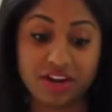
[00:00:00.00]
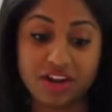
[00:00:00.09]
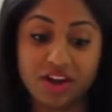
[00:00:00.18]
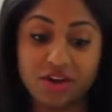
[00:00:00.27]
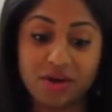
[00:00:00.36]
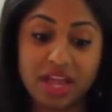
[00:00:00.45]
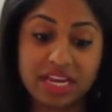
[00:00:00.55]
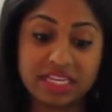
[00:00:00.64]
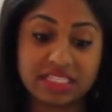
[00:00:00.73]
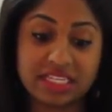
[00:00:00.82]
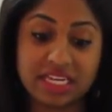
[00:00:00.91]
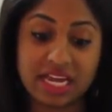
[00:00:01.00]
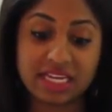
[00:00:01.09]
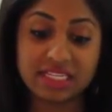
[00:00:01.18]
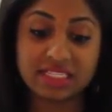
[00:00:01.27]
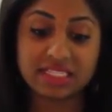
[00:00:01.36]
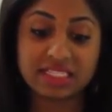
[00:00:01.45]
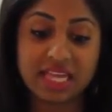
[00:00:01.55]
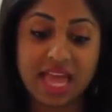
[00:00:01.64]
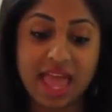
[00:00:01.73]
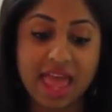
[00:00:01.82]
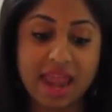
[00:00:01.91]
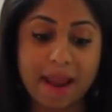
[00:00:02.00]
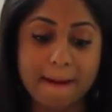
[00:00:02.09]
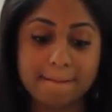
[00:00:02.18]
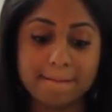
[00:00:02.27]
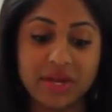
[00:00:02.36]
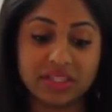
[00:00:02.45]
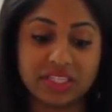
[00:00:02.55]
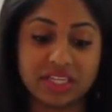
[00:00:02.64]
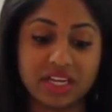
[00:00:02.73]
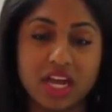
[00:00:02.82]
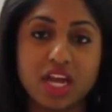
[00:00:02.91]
you go. It is nice and melted.